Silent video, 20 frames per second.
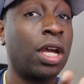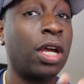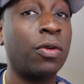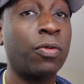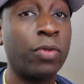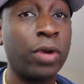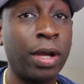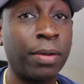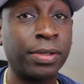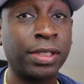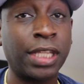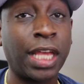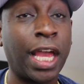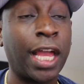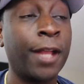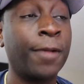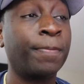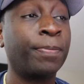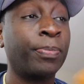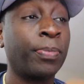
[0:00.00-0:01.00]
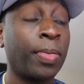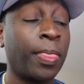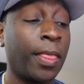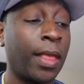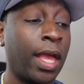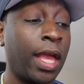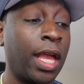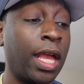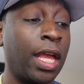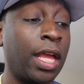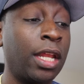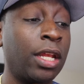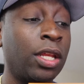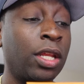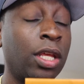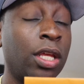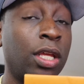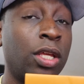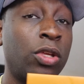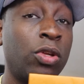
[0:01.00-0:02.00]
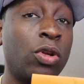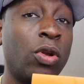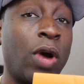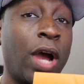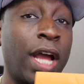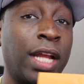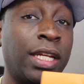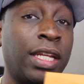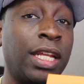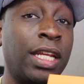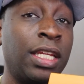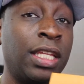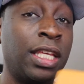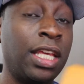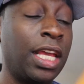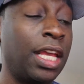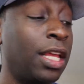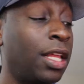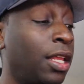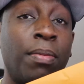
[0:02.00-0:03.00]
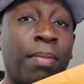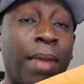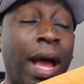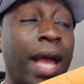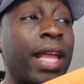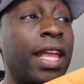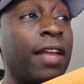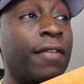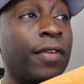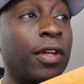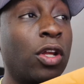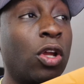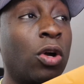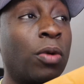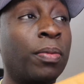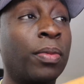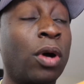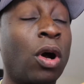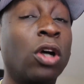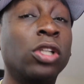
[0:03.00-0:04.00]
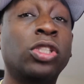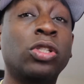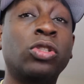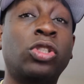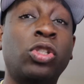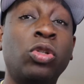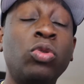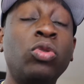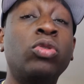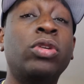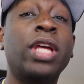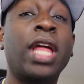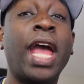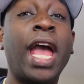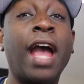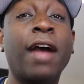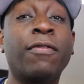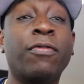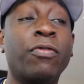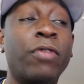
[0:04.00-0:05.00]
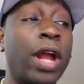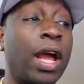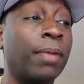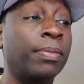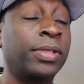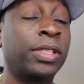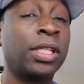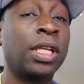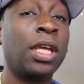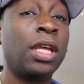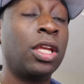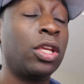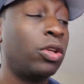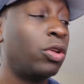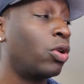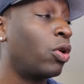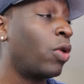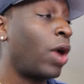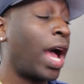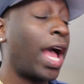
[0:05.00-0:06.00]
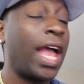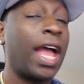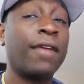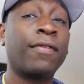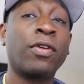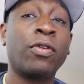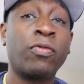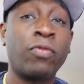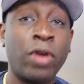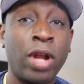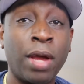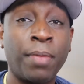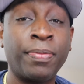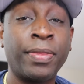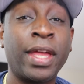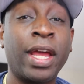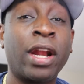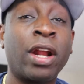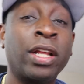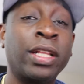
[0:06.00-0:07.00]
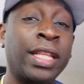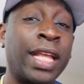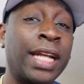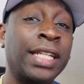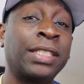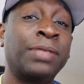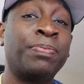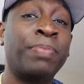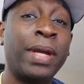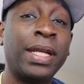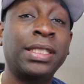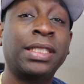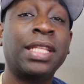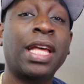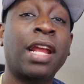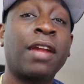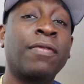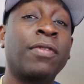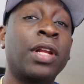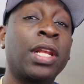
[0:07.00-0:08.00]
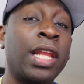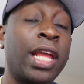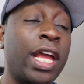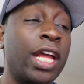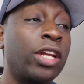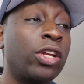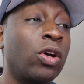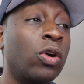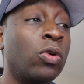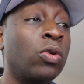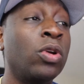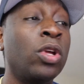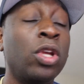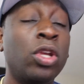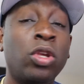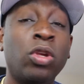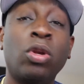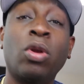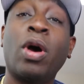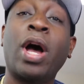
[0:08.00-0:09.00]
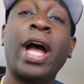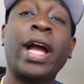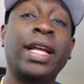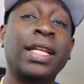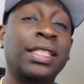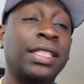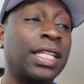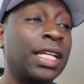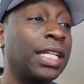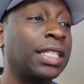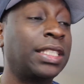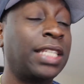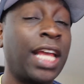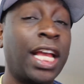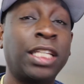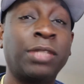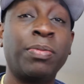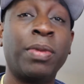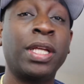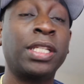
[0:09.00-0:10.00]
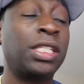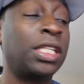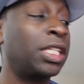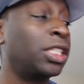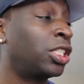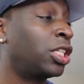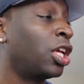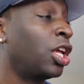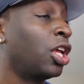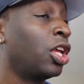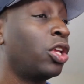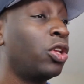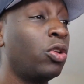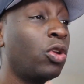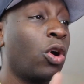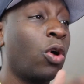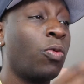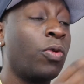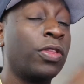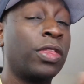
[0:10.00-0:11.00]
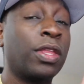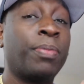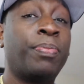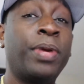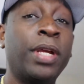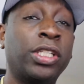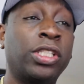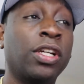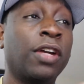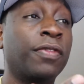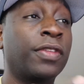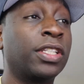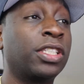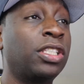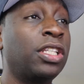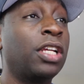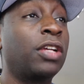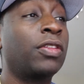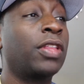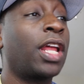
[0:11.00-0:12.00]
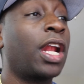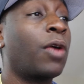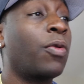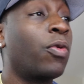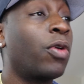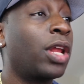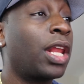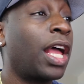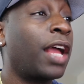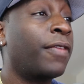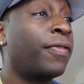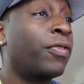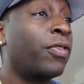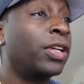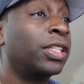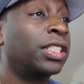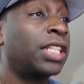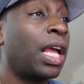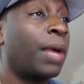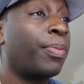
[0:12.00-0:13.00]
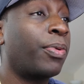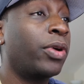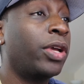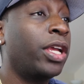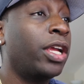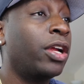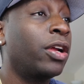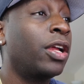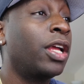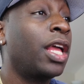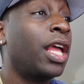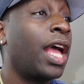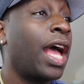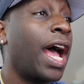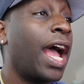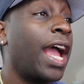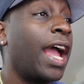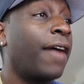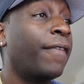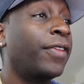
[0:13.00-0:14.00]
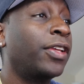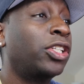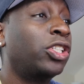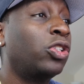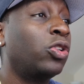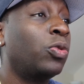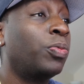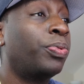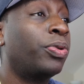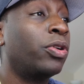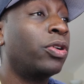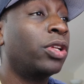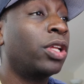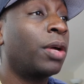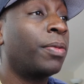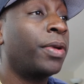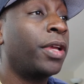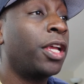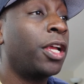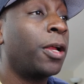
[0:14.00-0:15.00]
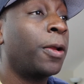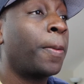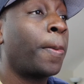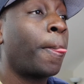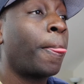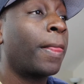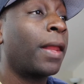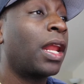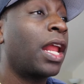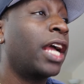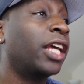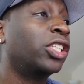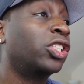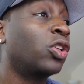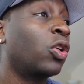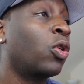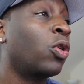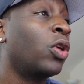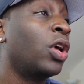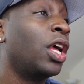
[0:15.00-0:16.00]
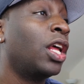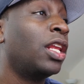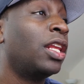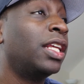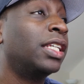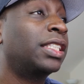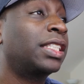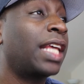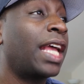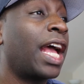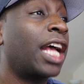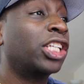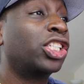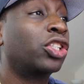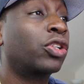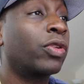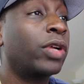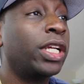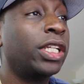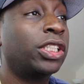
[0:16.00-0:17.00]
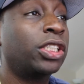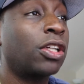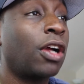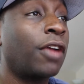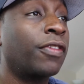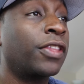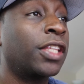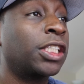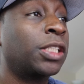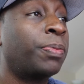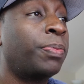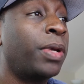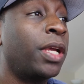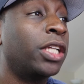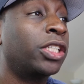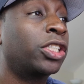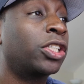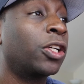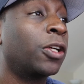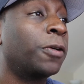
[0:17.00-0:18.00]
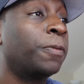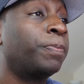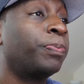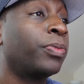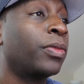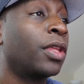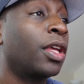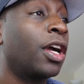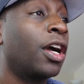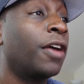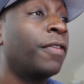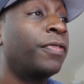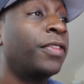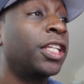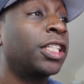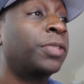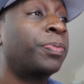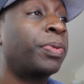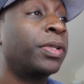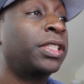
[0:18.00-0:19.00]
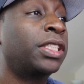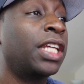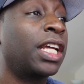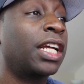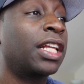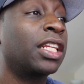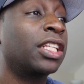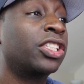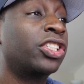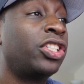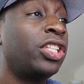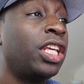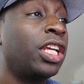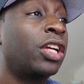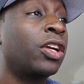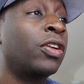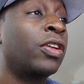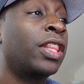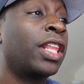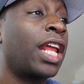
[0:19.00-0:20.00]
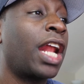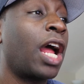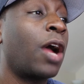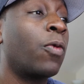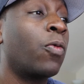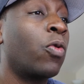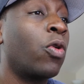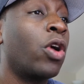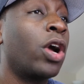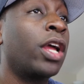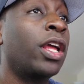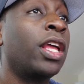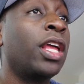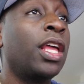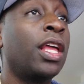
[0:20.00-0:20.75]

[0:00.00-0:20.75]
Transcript: website, and you know, I didn't get my envelope. Also too, you can have reps. You know, I have a rep that is based out of Orlando. You know, I can send a text message, you know, with the picture of the sneaker that I want. Like, for example, here, I have the shoe pulled up here. Like, so let's say I screenshot this picture of this particular sneaker that I want,